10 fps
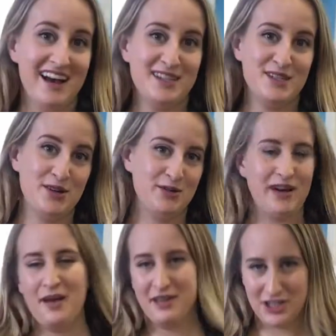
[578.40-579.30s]
So
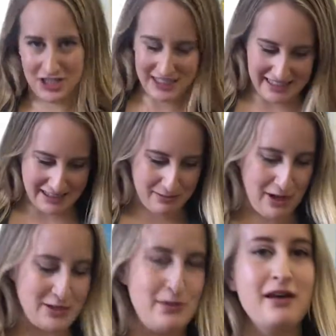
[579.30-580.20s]
I'm Angeline
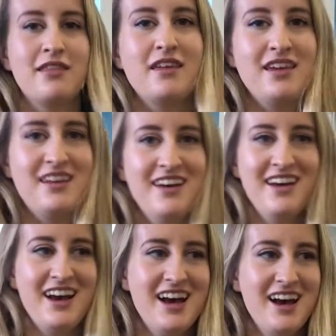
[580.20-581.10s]
Boswell, the
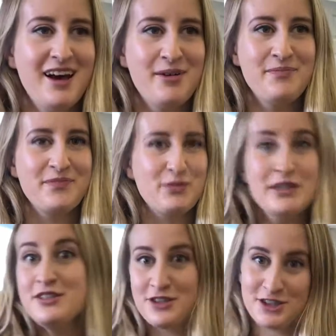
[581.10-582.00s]

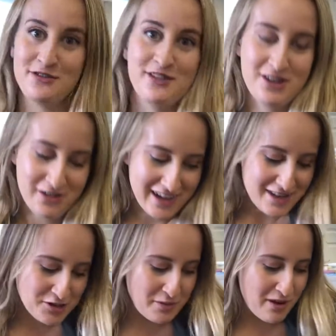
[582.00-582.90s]
researcher for the Greek
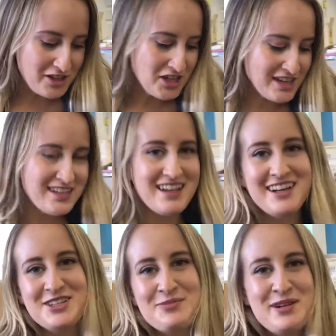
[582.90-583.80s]
History Project, and
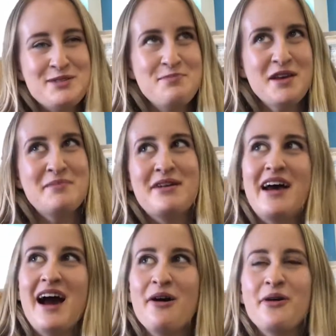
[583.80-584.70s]
I just want to speak about
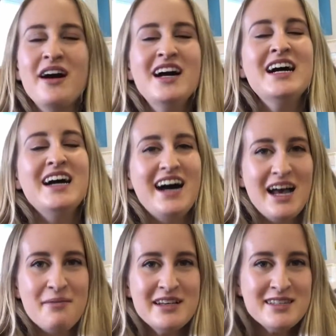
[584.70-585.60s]
how
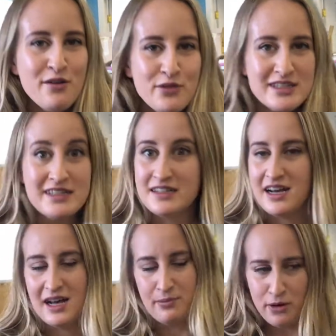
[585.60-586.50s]
I myself was in
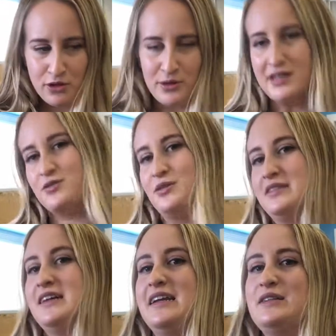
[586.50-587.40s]
both Greek school
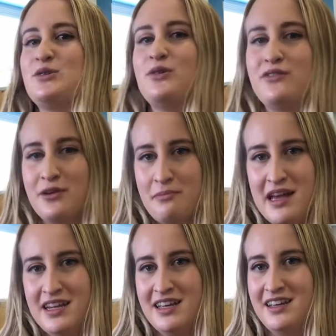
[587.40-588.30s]
and Sunday school for
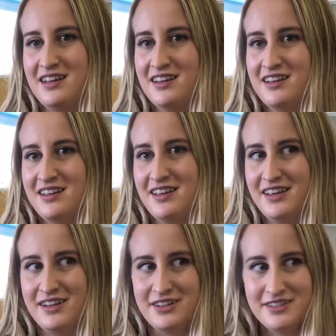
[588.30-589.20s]
many
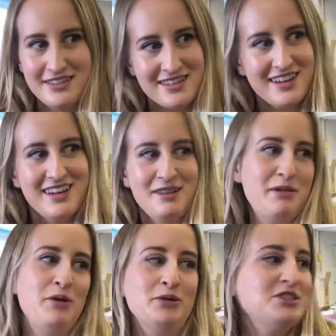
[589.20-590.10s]
years,
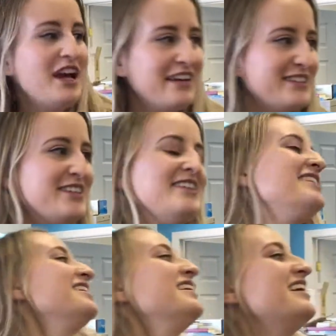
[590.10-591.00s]
my whole childhood,
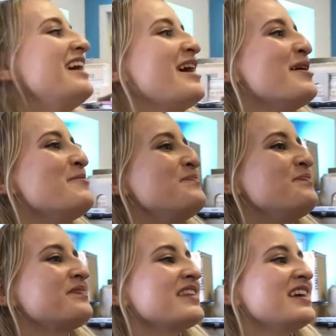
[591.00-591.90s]

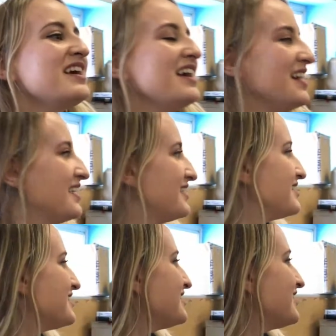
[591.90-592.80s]
and